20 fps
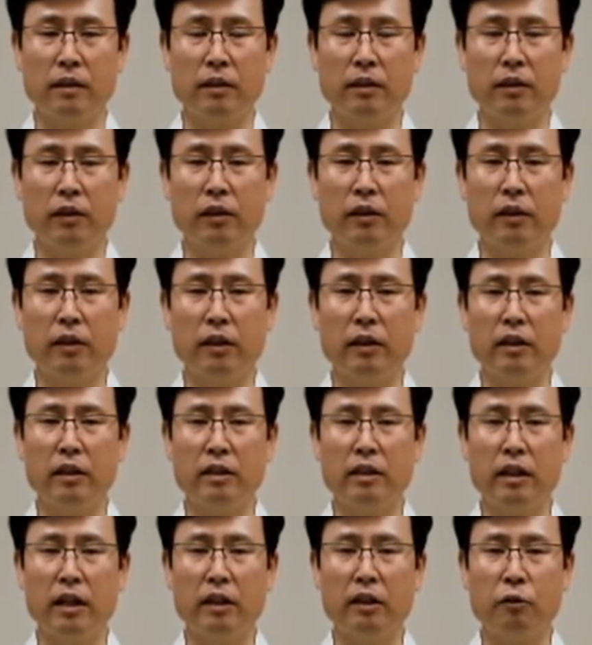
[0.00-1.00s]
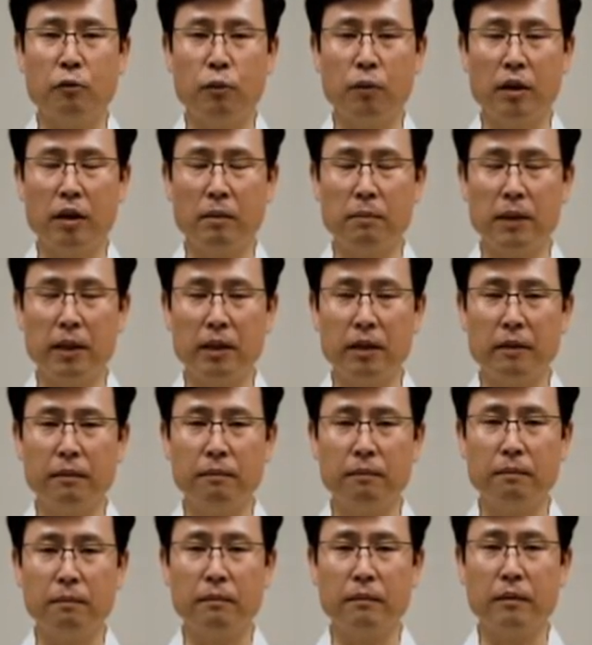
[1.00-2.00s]
your knees getting warmer,
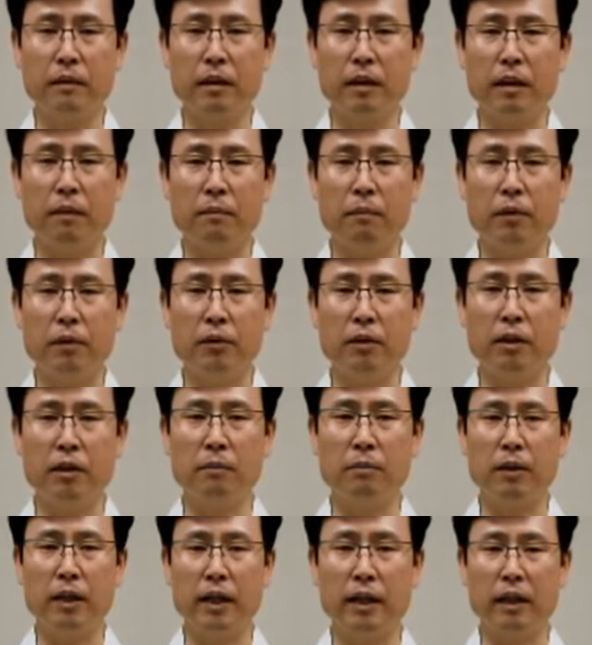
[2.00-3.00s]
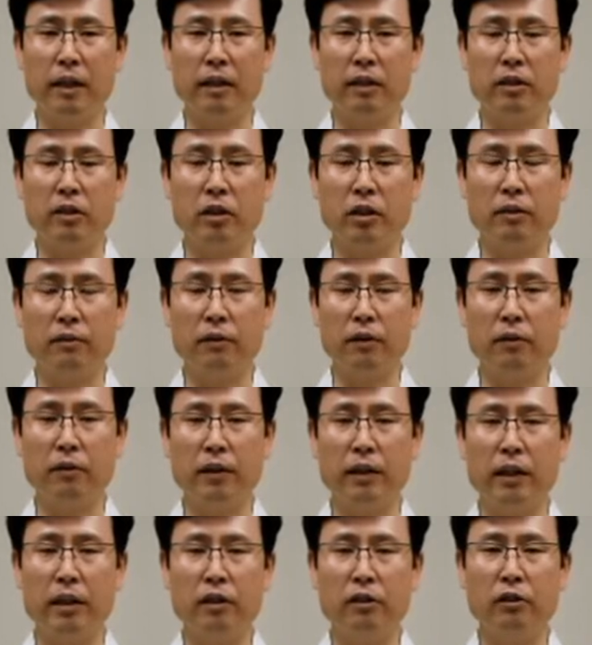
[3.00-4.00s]
and pure bright energy is
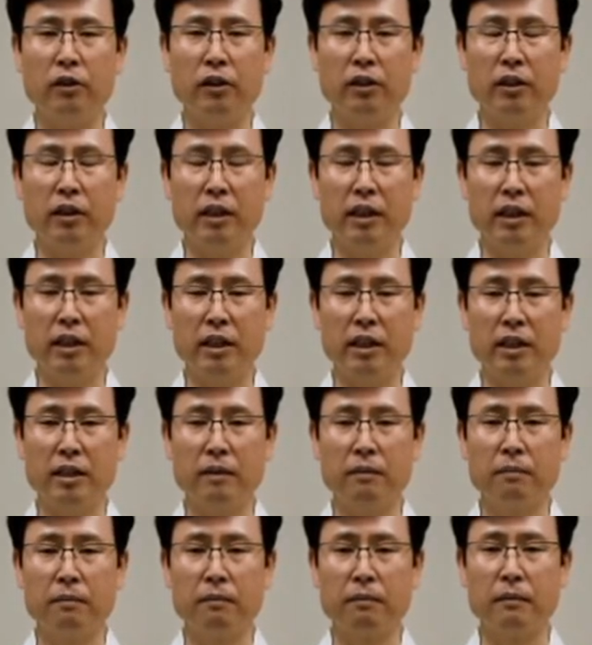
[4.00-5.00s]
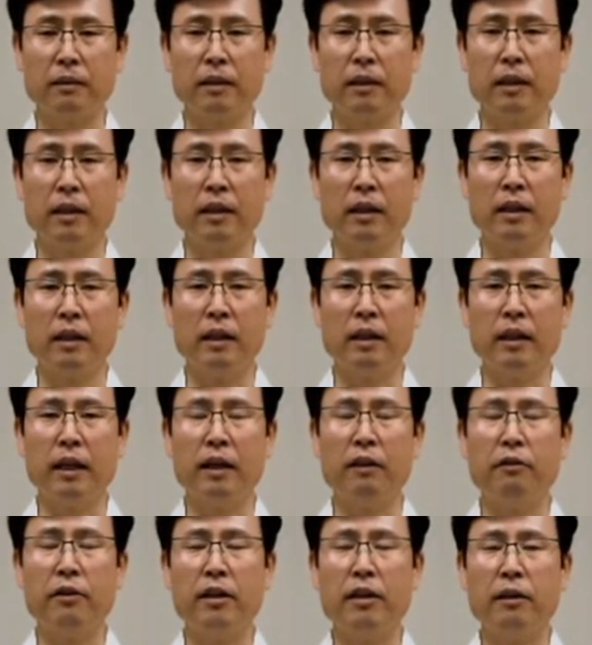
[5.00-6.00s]
flowing into your knees.
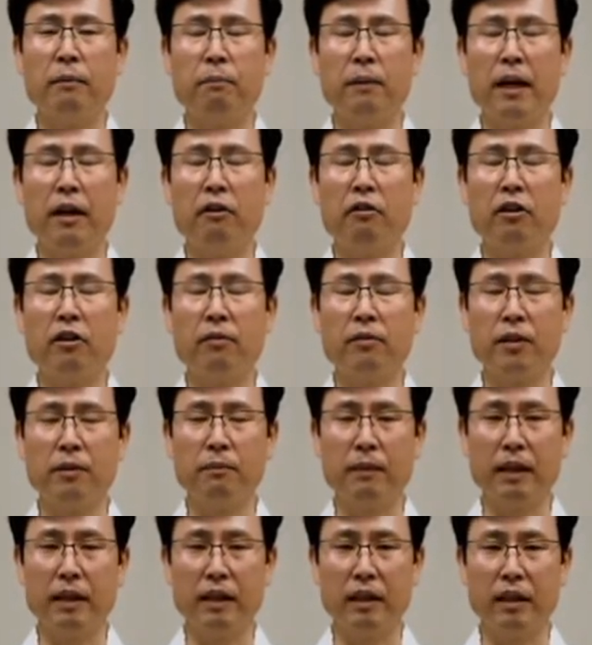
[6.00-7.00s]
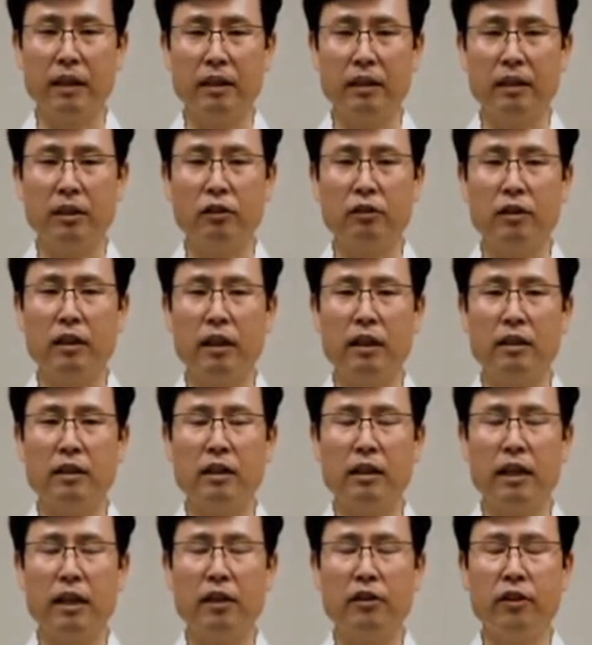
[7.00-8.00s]
Now, with the power of your mind, you can
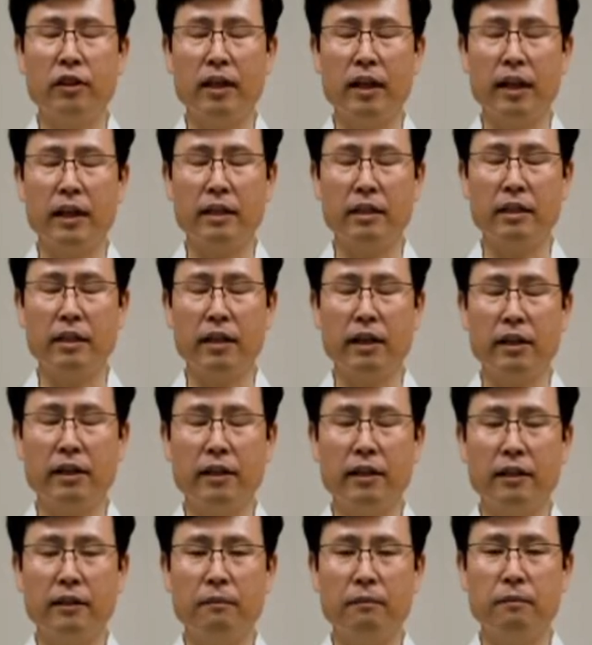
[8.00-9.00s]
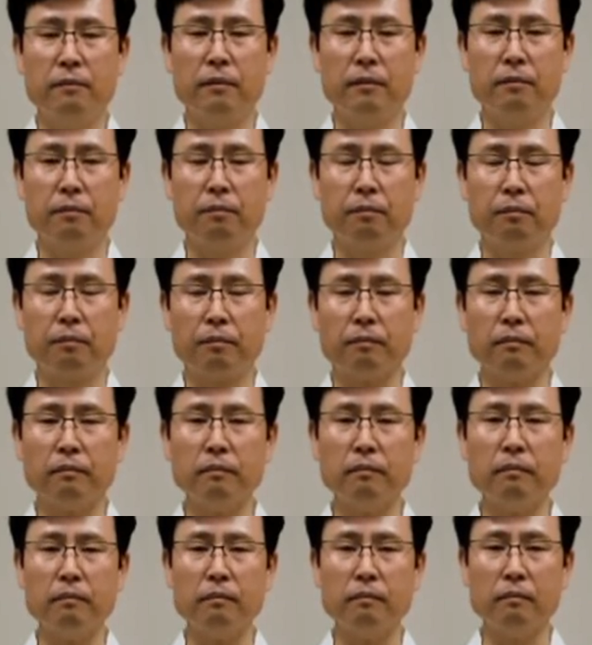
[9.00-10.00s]
stay your hands there.
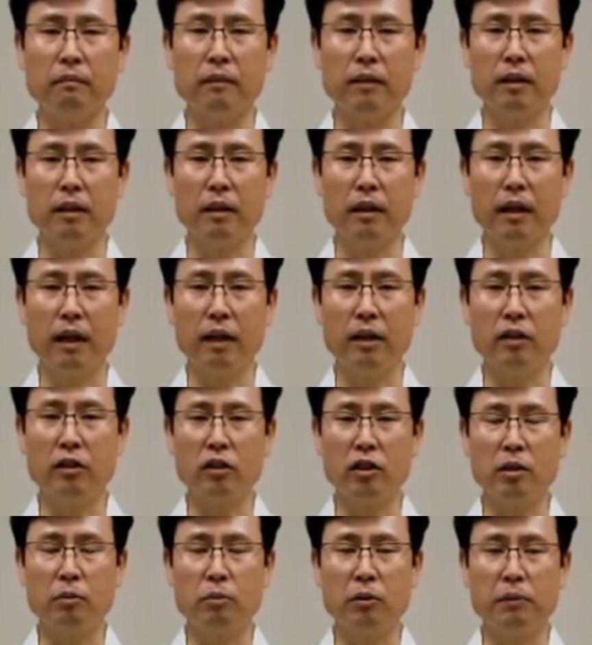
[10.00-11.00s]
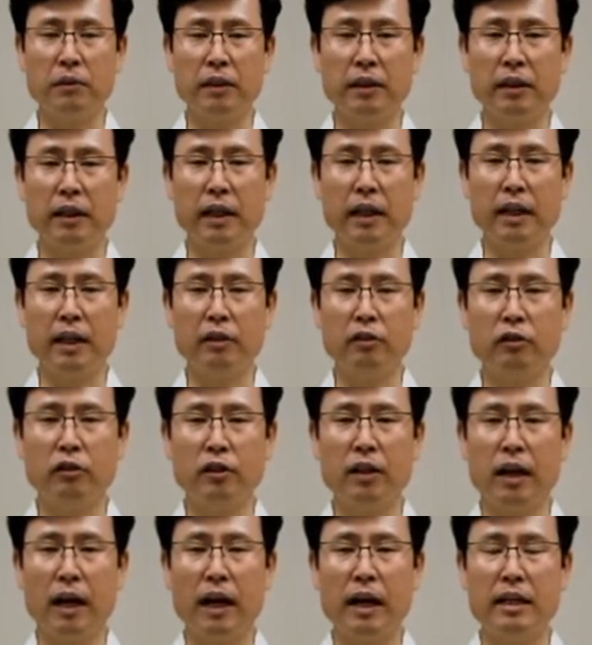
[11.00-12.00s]
Energy is moving down to
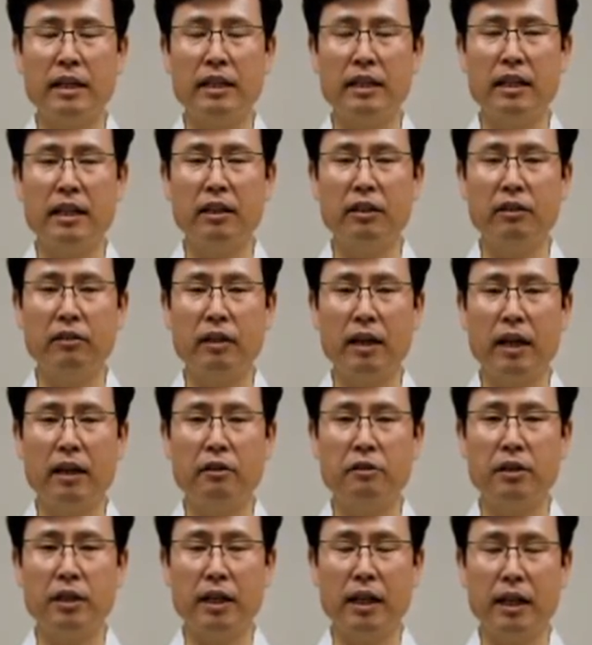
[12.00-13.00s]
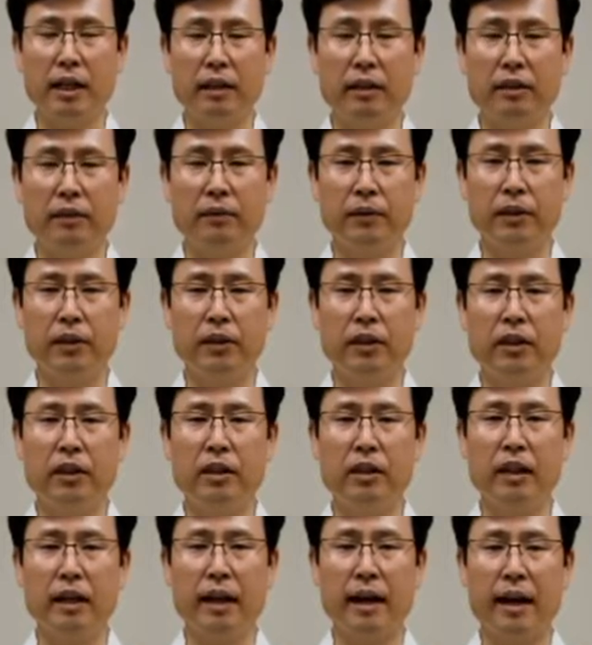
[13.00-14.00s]
the outside of
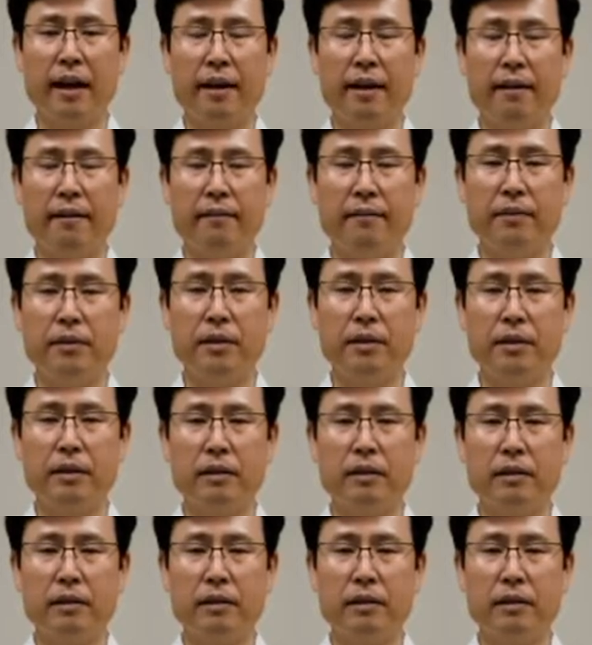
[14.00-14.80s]
your calves,